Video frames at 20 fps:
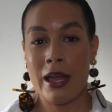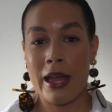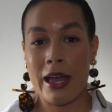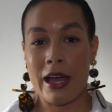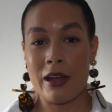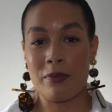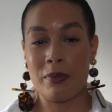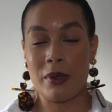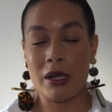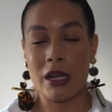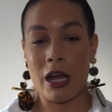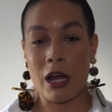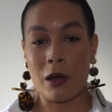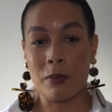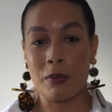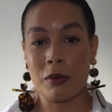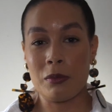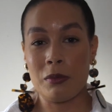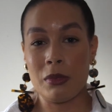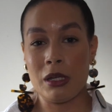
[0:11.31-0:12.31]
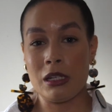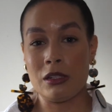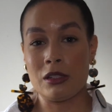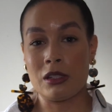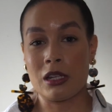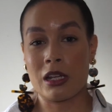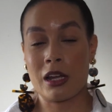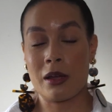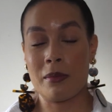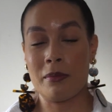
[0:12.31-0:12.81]
have been helping me
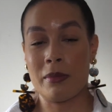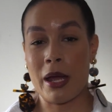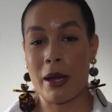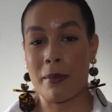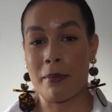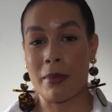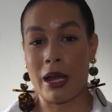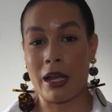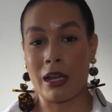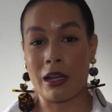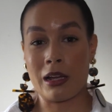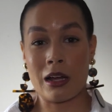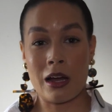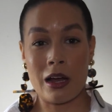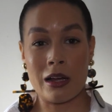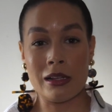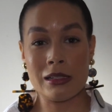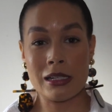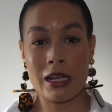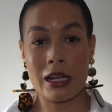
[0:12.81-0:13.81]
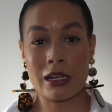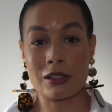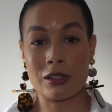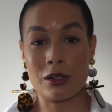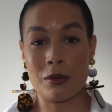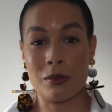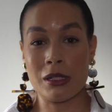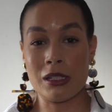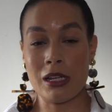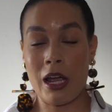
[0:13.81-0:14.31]
to combat my contact
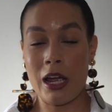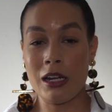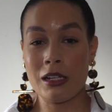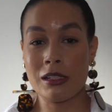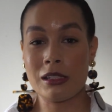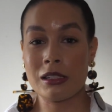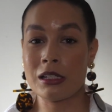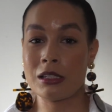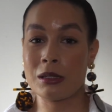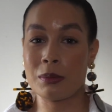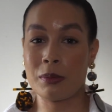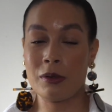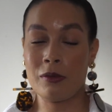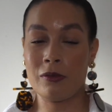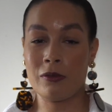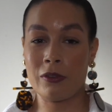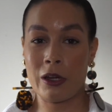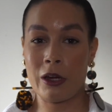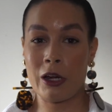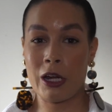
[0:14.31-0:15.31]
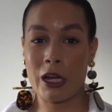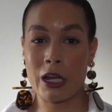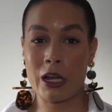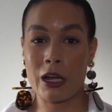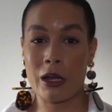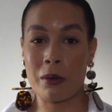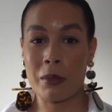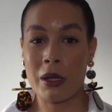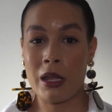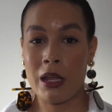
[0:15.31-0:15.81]
dermatitis that's been flaring
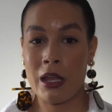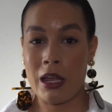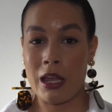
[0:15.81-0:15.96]
up,